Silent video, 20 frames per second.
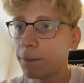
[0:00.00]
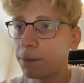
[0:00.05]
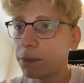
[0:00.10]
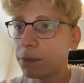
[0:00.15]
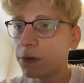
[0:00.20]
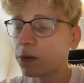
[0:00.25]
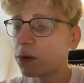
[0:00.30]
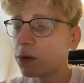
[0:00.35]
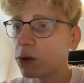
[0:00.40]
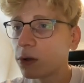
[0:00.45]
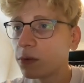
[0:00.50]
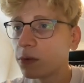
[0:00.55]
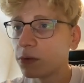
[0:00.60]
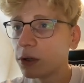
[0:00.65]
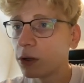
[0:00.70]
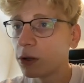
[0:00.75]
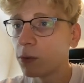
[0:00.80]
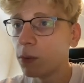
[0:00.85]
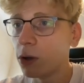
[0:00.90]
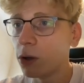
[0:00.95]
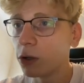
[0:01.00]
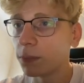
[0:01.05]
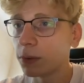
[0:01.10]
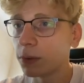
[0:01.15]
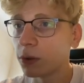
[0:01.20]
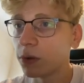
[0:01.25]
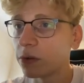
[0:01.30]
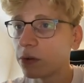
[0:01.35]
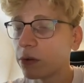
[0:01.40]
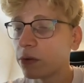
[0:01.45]
it's not gonna feel like work
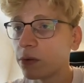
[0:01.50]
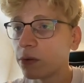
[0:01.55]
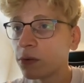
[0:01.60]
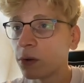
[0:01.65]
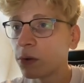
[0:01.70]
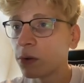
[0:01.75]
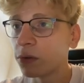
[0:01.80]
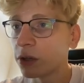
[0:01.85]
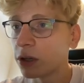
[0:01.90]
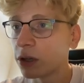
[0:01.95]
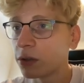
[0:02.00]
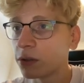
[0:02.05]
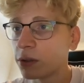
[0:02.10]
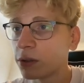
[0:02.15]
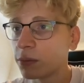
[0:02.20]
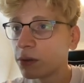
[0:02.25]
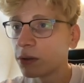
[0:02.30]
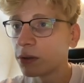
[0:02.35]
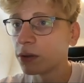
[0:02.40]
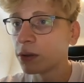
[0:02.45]
because it's your flow state activity.